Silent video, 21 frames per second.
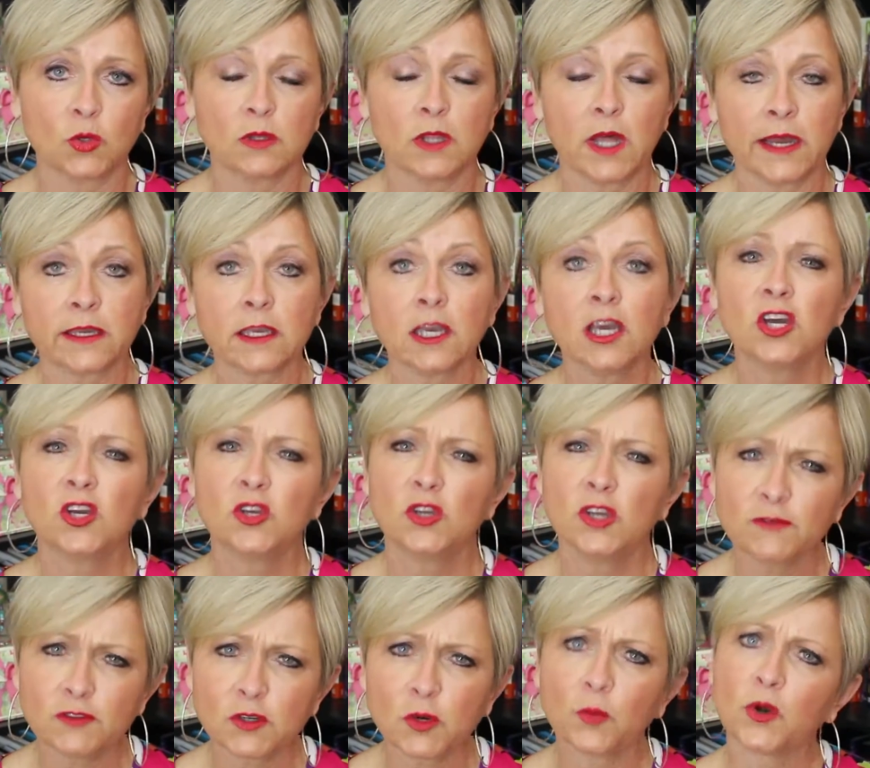Like, you
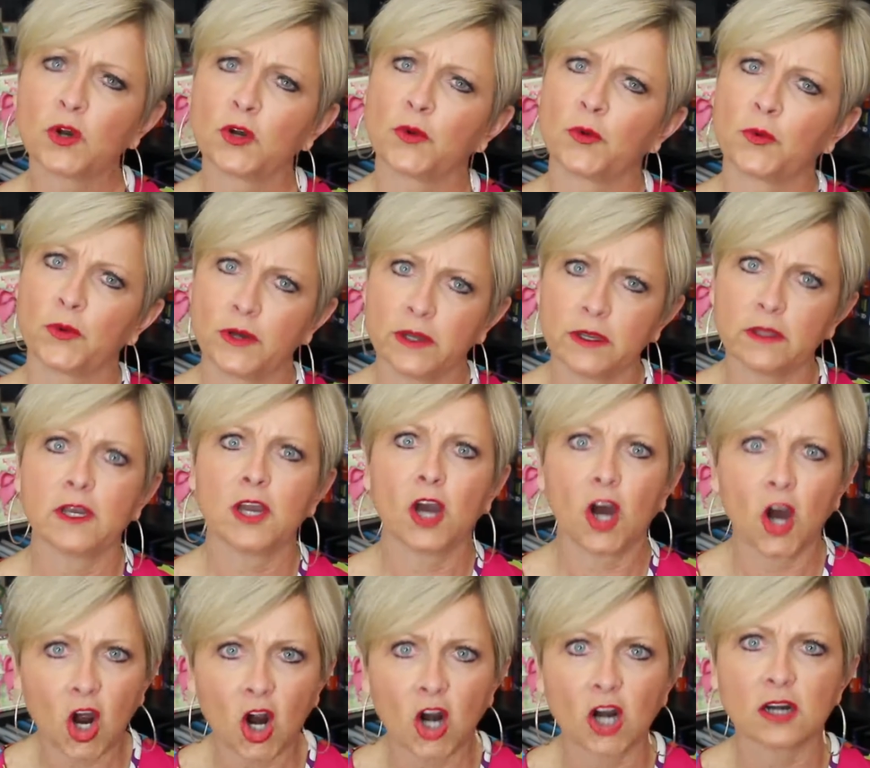have to work really
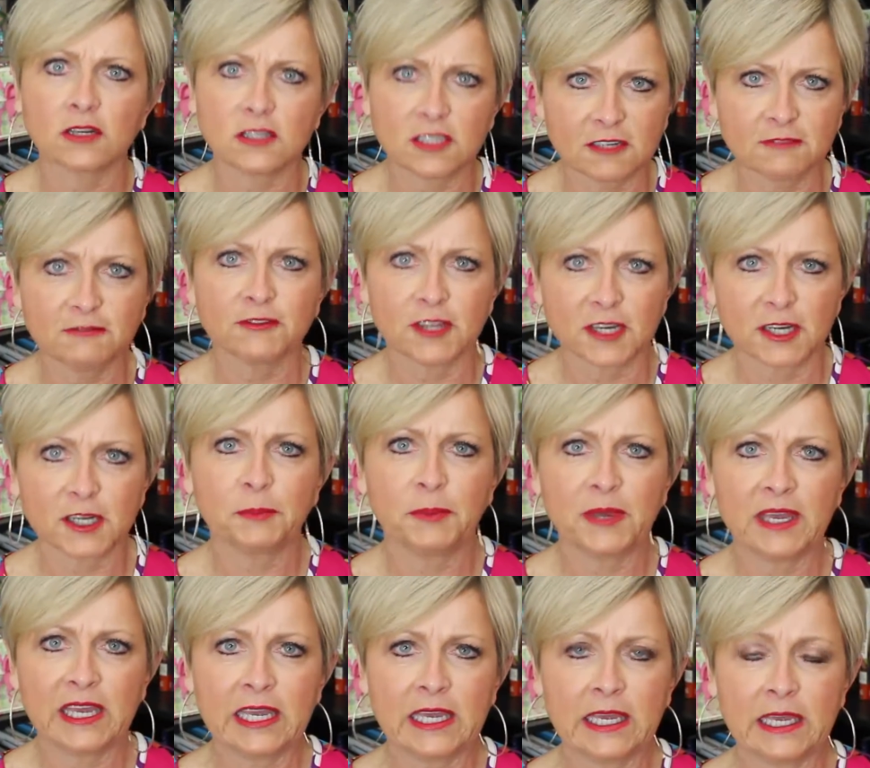hard to flunk
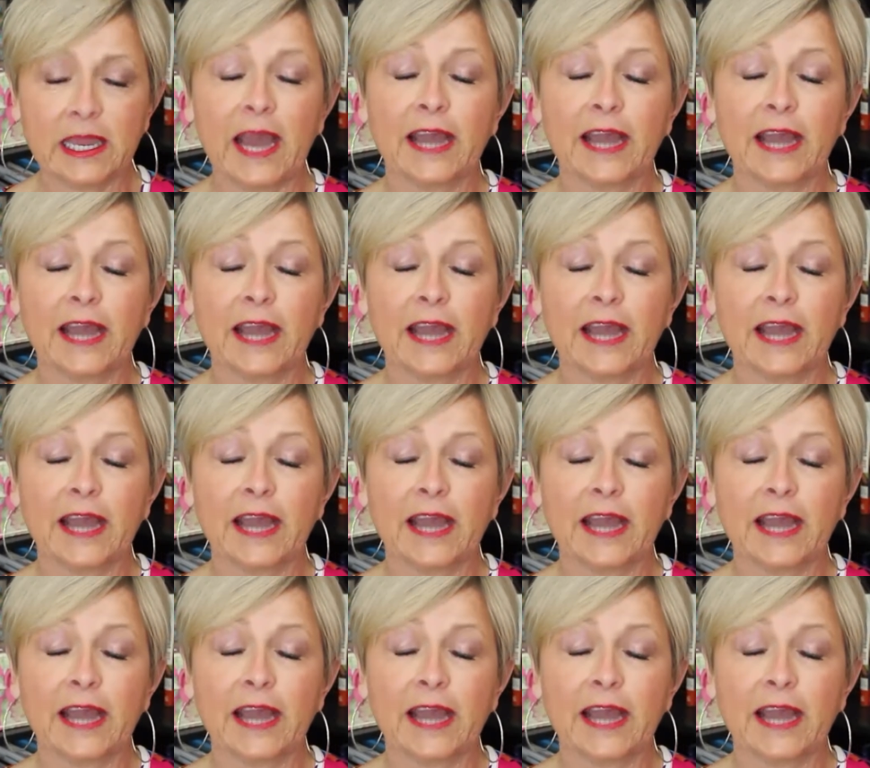PE.